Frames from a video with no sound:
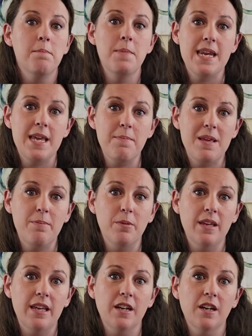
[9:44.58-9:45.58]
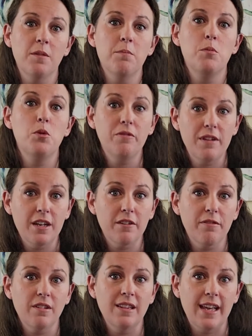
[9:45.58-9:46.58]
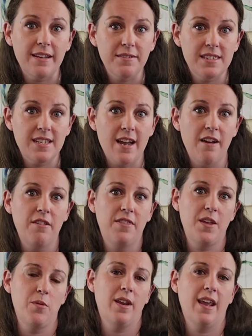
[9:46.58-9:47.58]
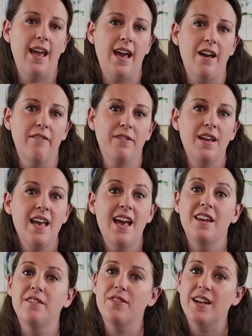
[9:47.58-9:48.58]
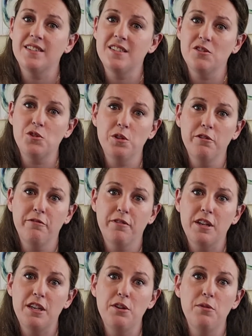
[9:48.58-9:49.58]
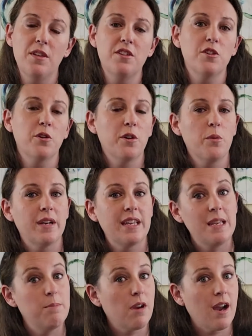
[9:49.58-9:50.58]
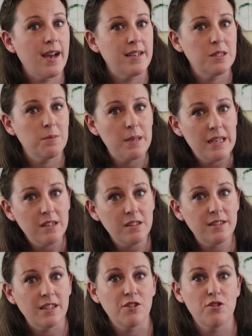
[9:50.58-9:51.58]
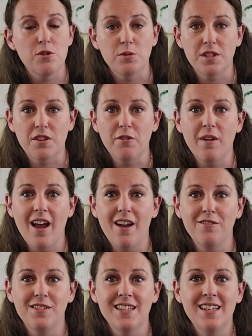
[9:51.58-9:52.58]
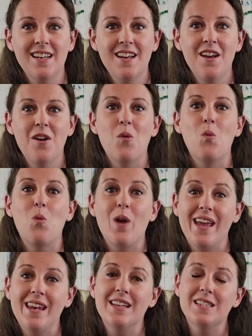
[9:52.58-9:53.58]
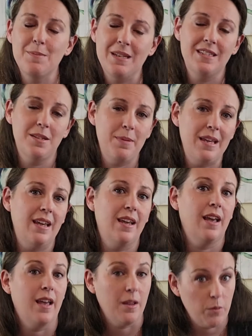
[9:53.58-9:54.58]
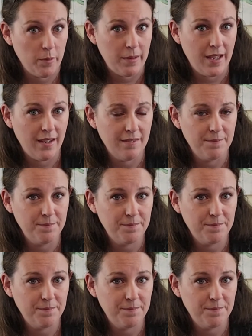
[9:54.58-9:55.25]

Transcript: Many people here move here for lifestyle that they want to have. And if that's still true for you, then you're going to want to keep your eyes peeled and your nose to the ground. When it's meant to be, it will be.